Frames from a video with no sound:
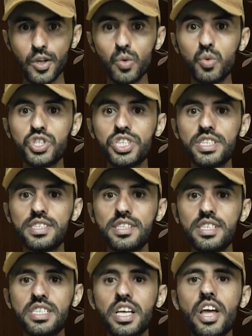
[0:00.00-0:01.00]
always
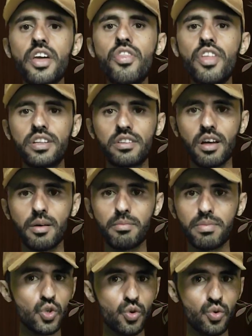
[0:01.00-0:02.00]
resides at the top.
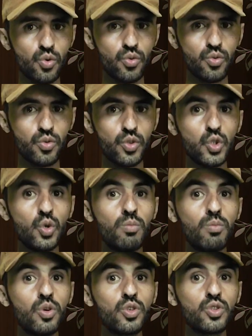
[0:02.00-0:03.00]
So you
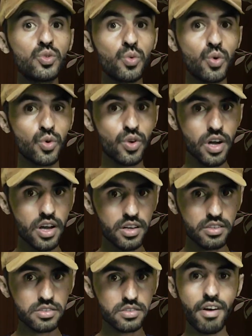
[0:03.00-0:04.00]
must work
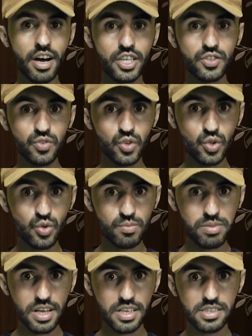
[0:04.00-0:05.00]
hard, fight for your
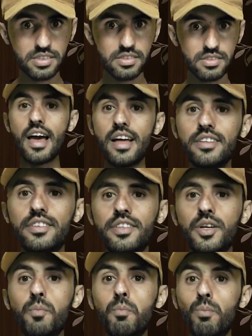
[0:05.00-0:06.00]
place, and
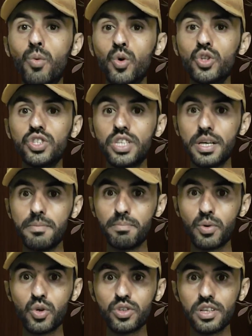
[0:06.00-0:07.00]
most
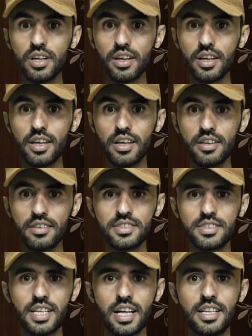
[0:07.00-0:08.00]
importantly,
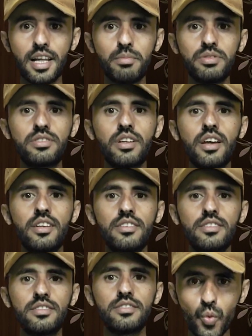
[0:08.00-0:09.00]
stand up straight
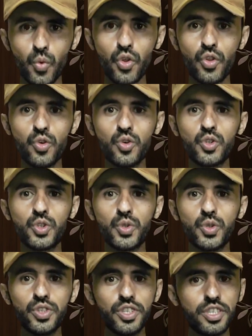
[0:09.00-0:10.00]
with your
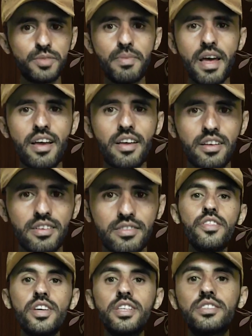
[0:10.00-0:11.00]
shoulders back.
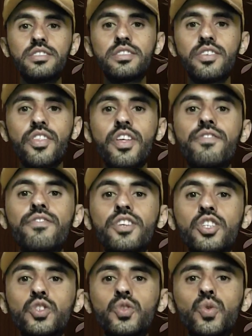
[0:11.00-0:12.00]
That's the
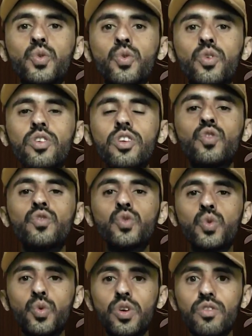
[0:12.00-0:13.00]
first rule of
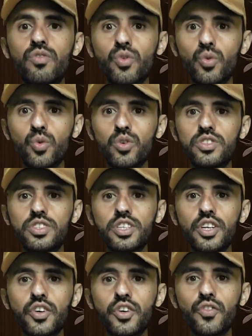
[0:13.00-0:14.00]
12 rules
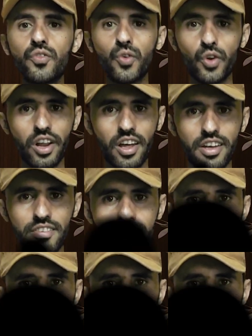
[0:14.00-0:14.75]
for life.